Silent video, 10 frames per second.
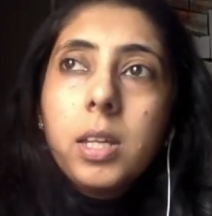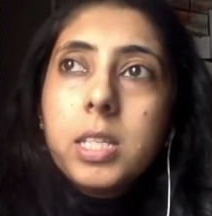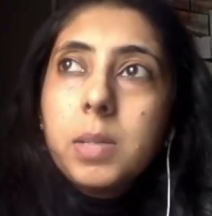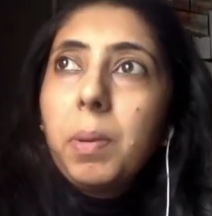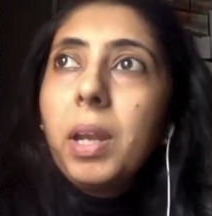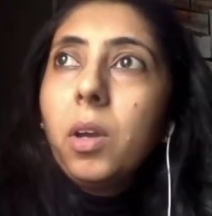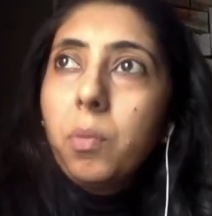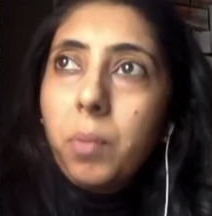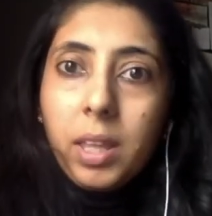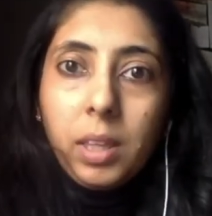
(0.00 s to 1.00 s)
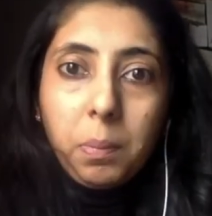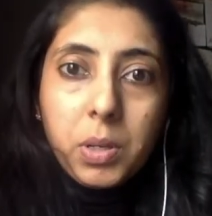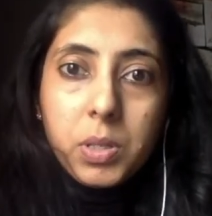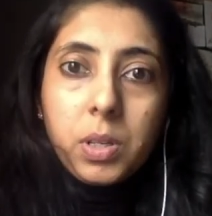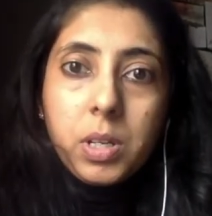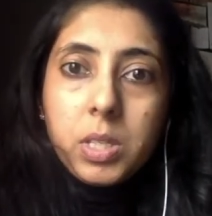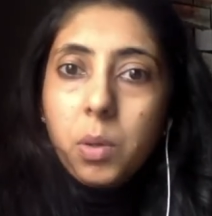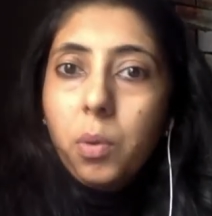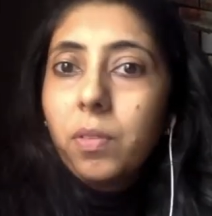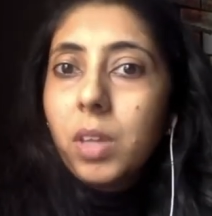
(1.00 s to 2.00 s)
depending on where that person is,
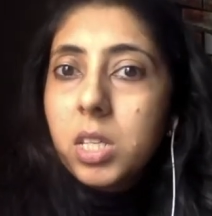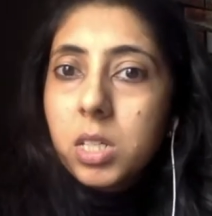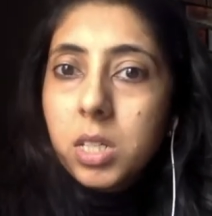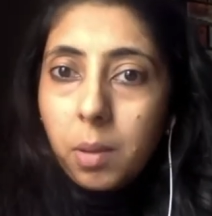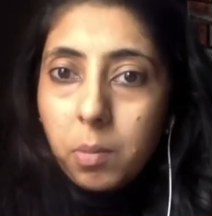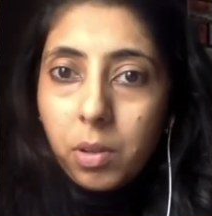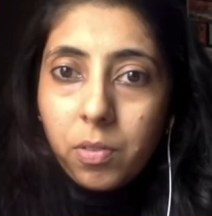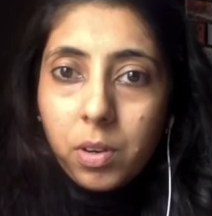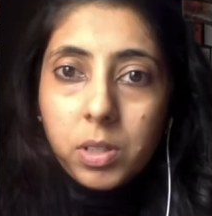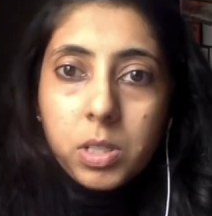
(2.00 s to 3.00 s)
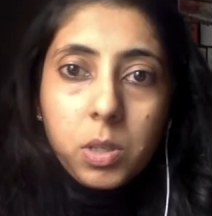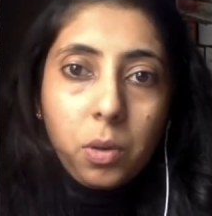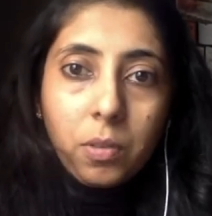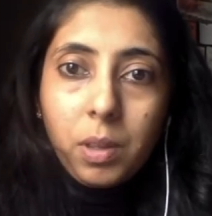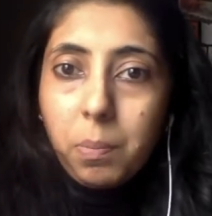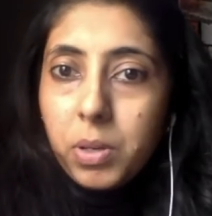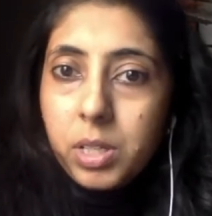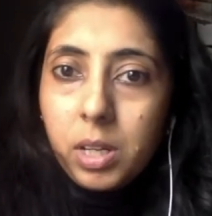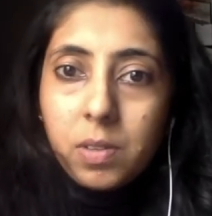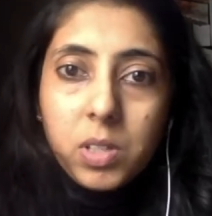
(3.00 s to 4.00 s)
you know, if there's a time difference, you know, if that
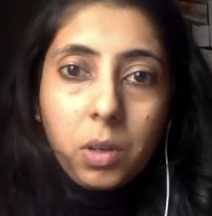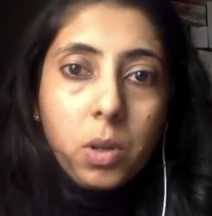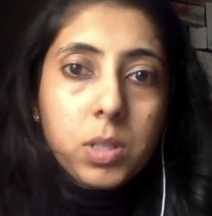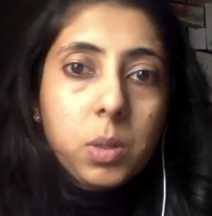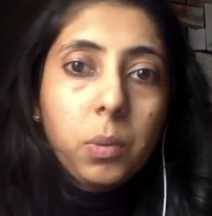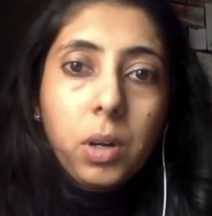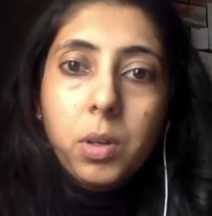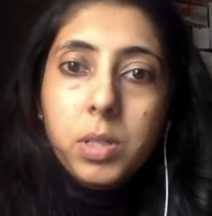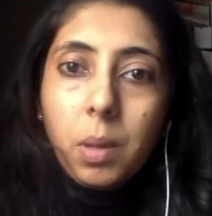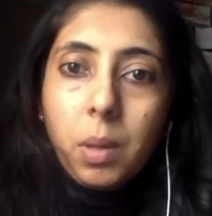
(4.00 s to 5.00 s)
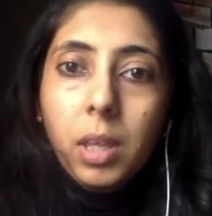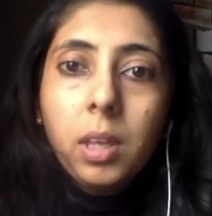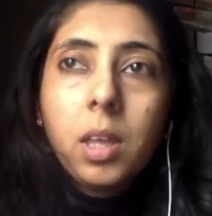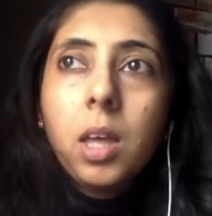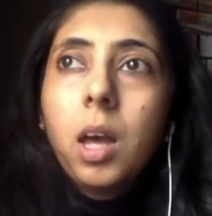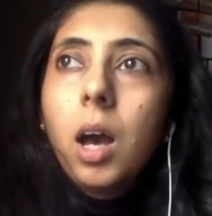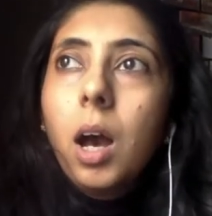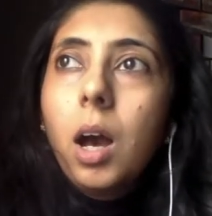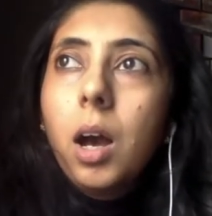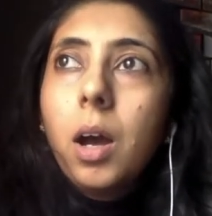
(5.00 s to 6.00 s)
person lives across the world or something,
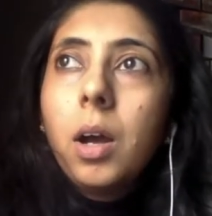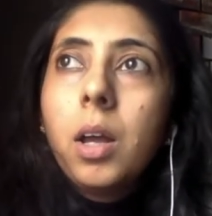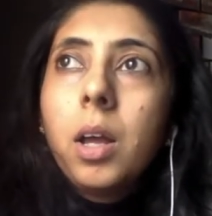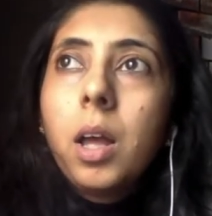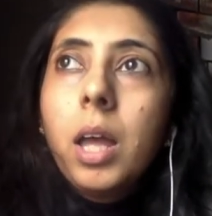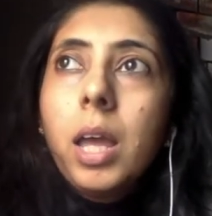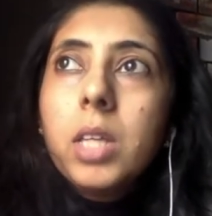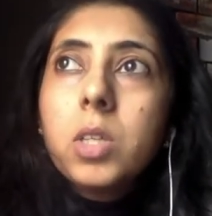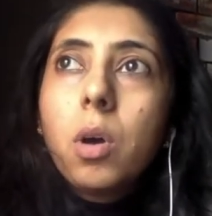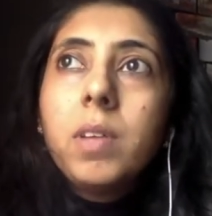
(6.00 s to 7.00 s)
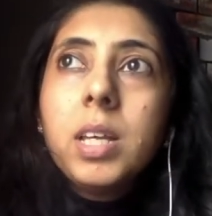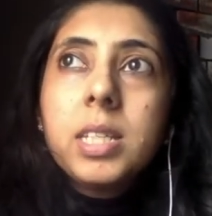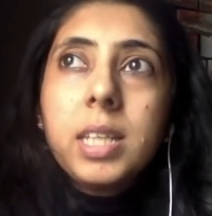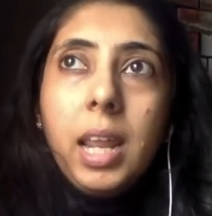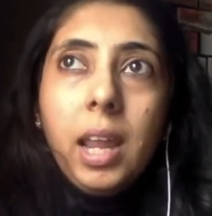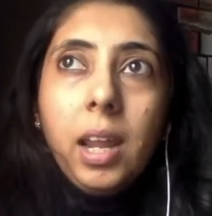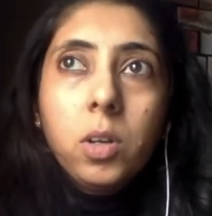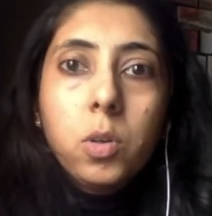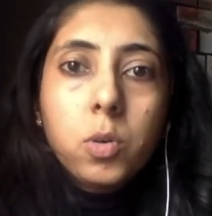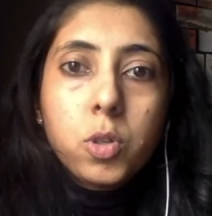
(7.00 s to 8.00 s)
it's always
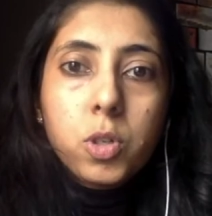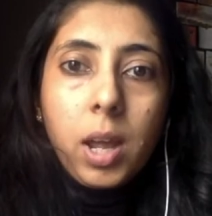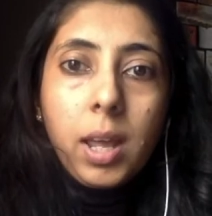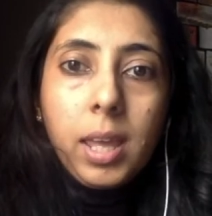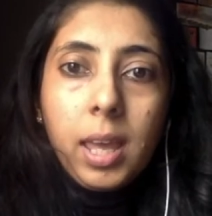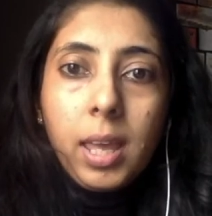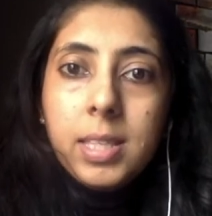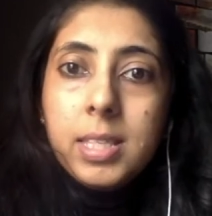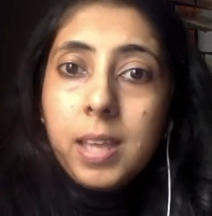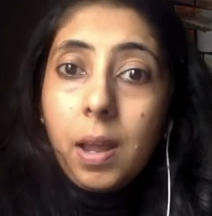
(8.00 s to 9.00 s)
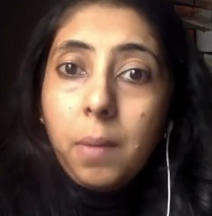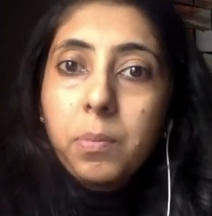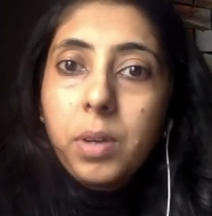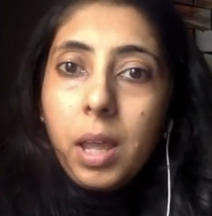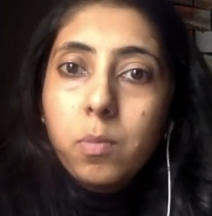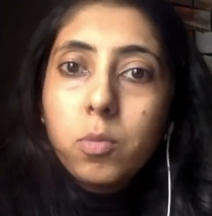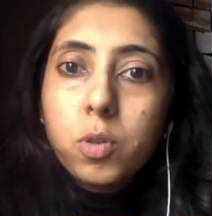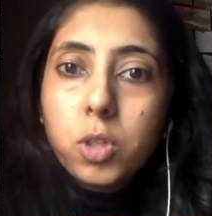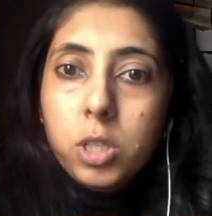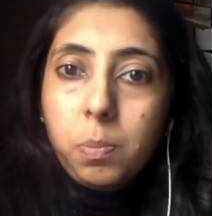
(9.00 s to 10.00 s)
great to try and set up time
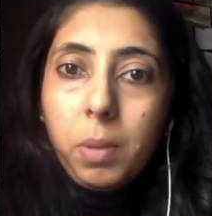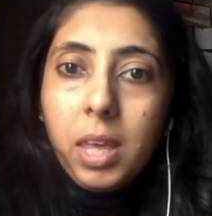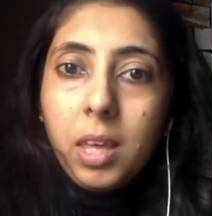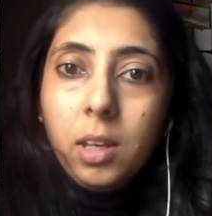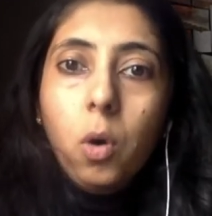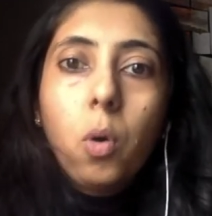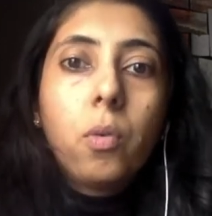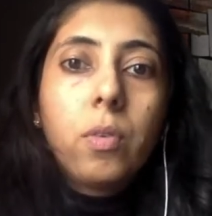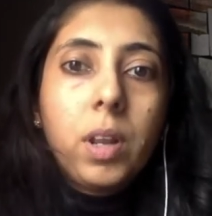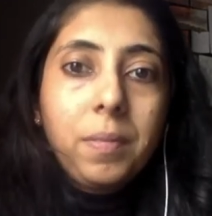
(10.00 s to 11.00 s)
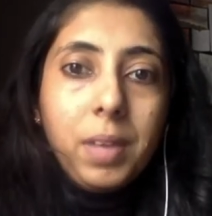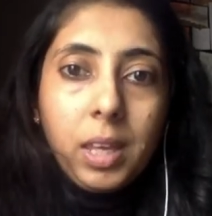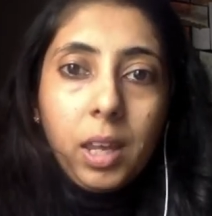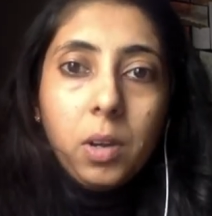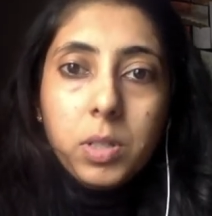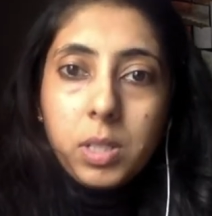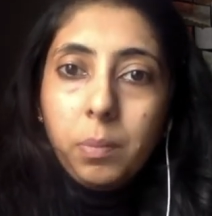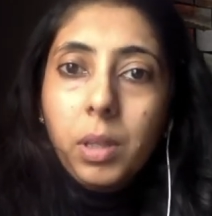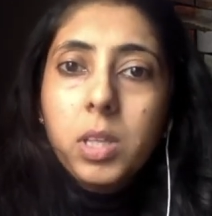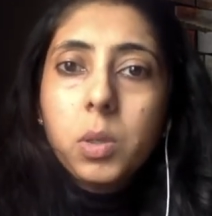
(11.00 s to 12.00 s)
to speak over a weekend or
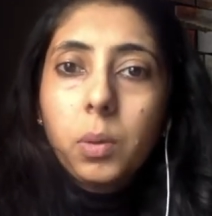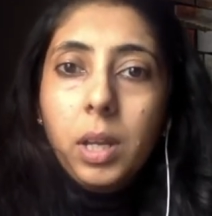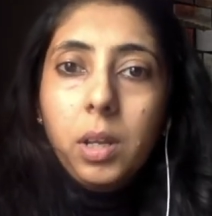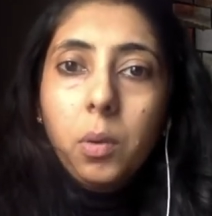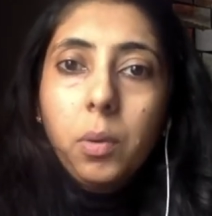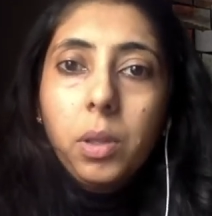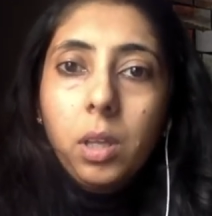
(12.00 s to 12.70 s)
something, so that, you know,